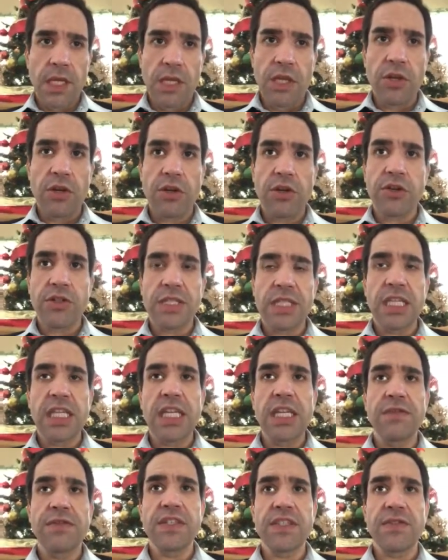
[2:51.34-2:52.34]
Your
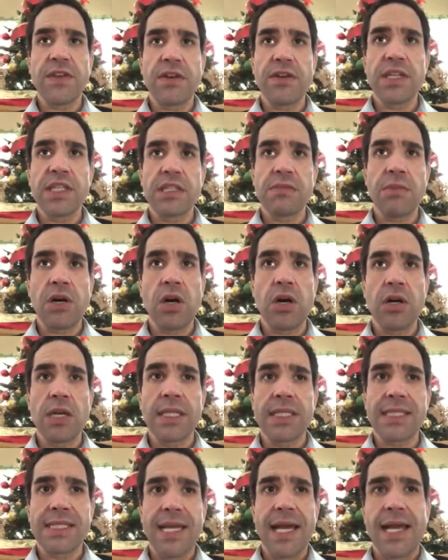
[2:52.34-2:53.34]
sleeve is very
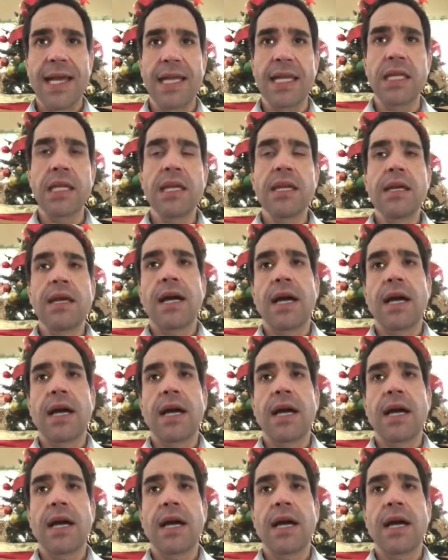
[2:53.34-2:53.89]
small and tight.